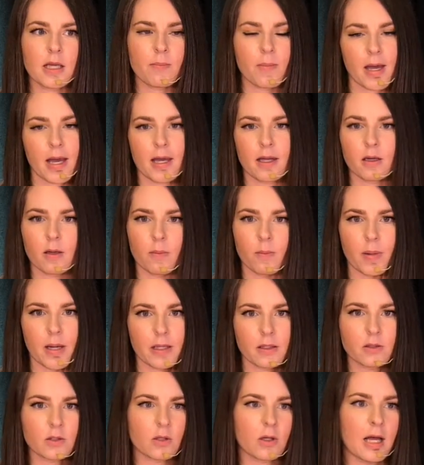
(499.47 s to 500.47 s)
a pen,
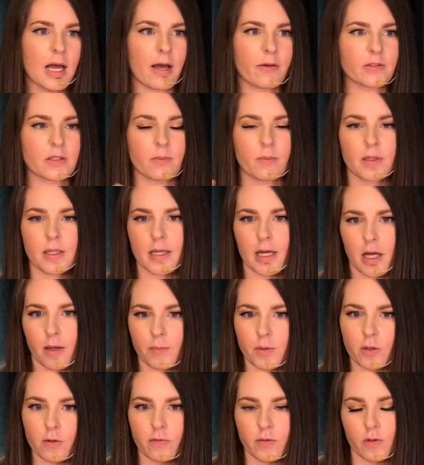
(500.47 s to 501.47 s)
pencil, have somebody
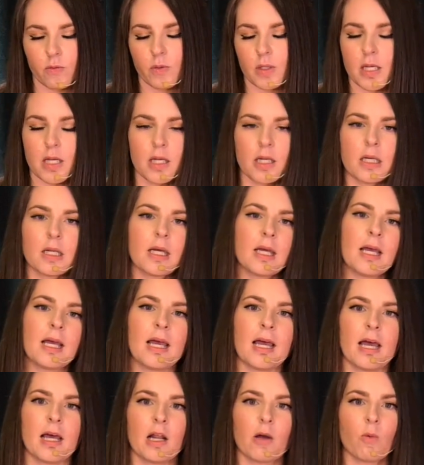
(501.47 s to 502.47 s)
help you if you need,
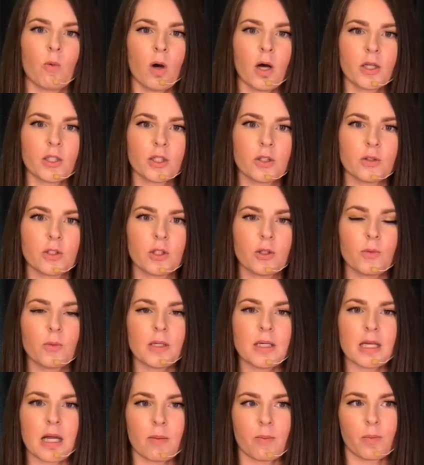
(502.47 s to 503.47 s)
and I want you to
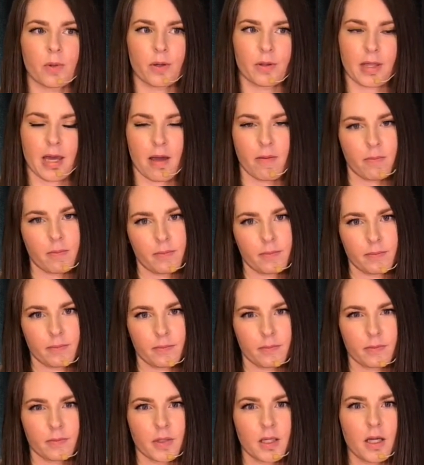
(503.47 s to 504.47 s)
number them
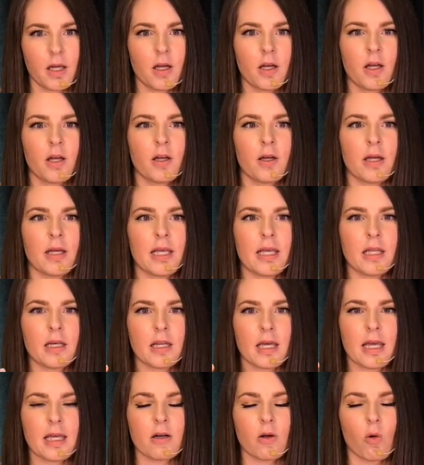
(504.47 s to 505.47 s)

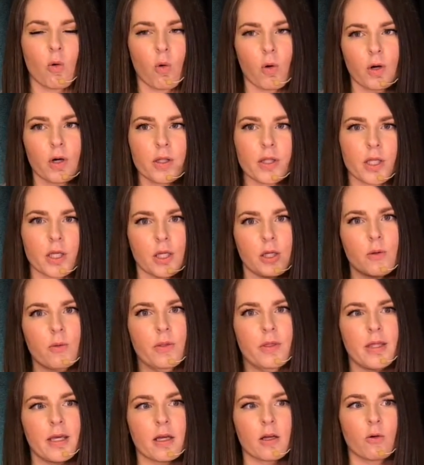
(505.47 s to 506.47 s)
in an order that you
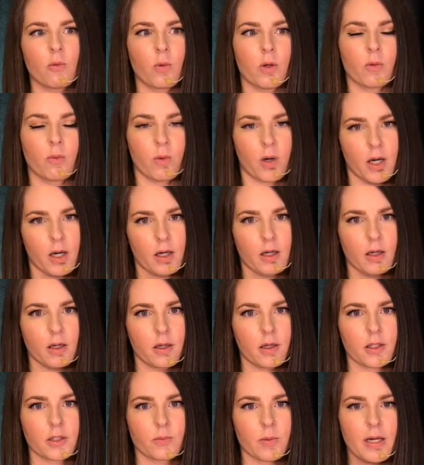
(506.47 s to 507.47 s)
think would work.
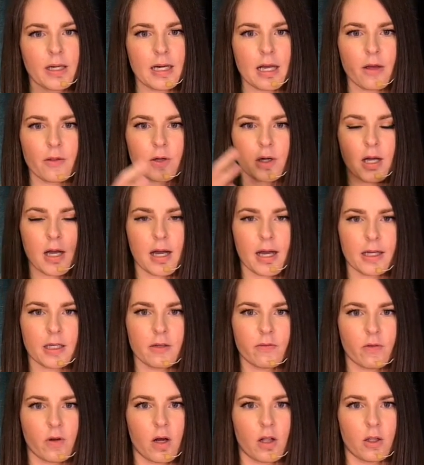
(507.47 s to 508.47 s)
Because right now they're kind
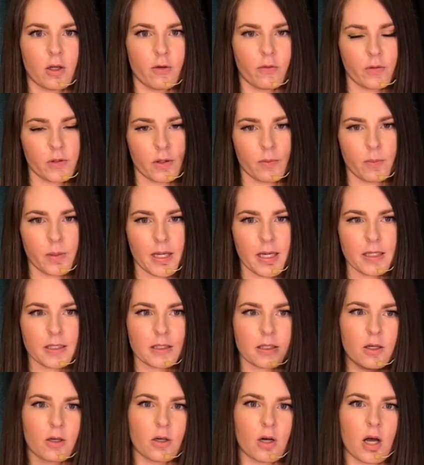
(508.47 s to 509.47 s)
of all over the
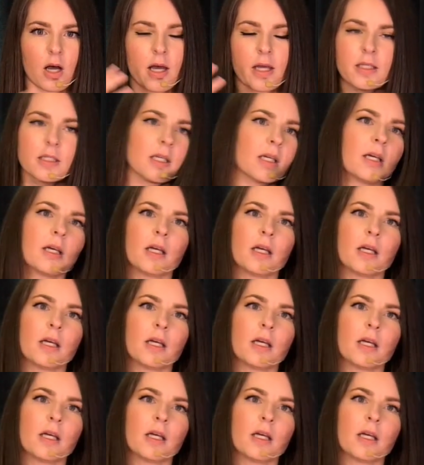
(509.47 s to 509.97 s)
place. They're not